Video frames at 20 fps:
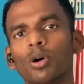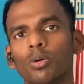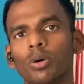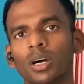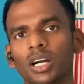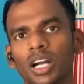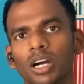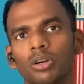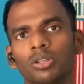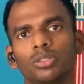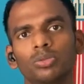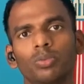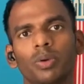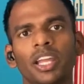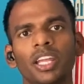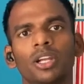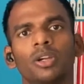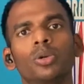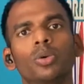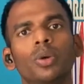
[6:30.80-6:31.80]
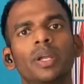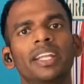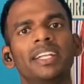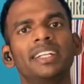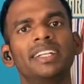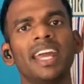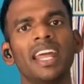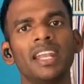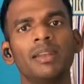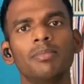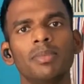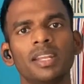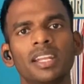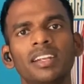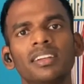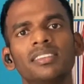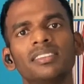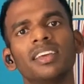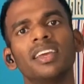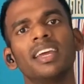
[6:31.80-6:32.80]
workouts where you're doing 10
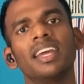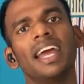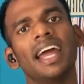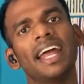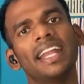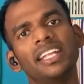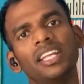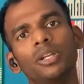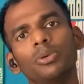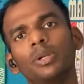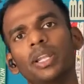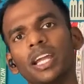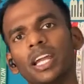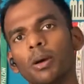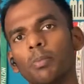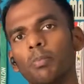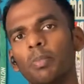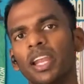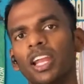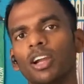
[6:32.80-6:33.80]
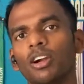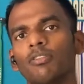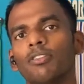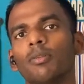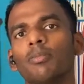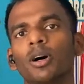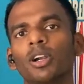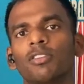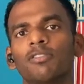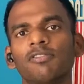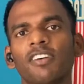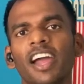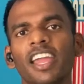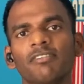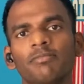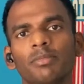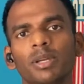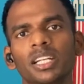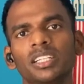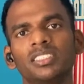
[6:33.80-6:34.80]
minutes and then you take a break of about
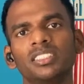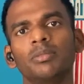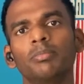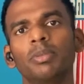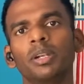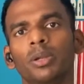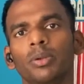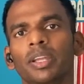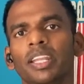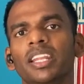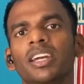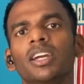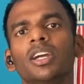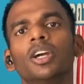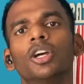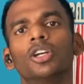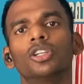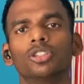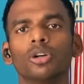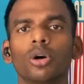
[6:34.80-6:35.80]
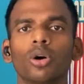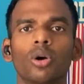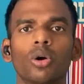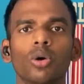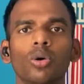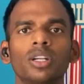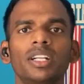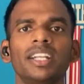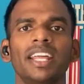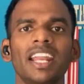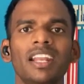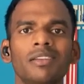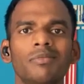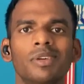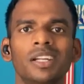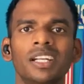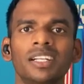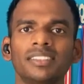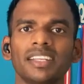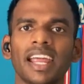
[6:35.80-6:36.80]
5 minutes in between. So go 10
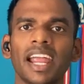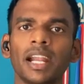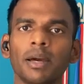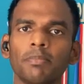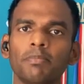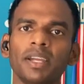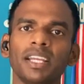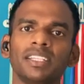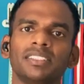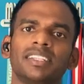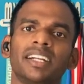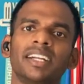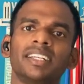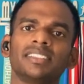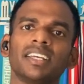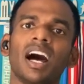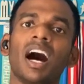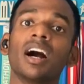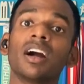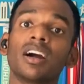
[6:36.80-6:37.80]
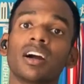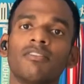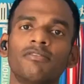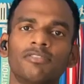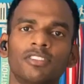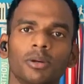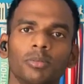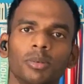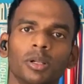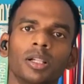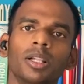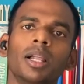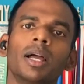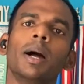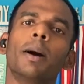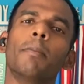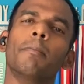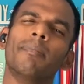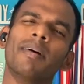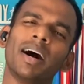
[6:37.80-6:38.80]
minutes at a pace that is uncomfortable,
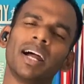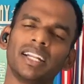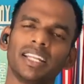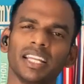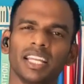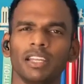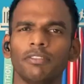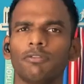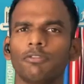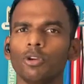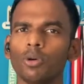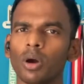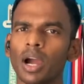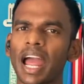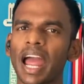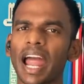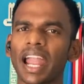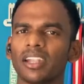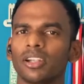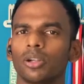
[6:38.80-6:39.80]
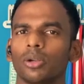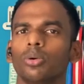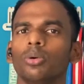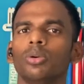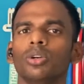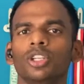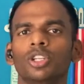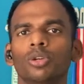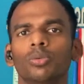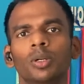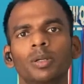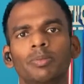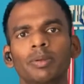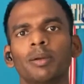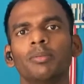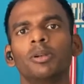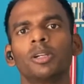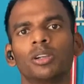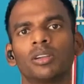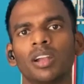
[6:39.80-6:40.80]
but if you had to, you would be
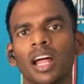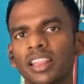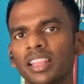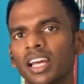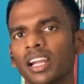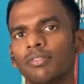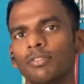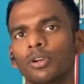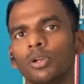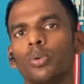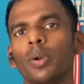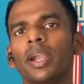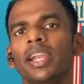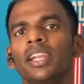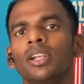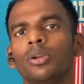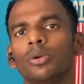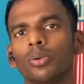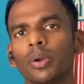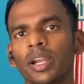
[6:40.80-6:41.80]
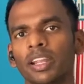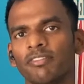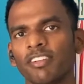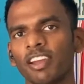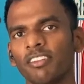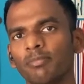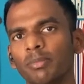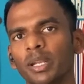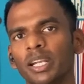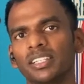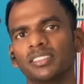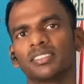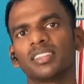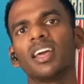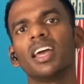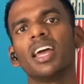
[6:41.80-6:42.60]
able to run that for 20 to 25 minutes.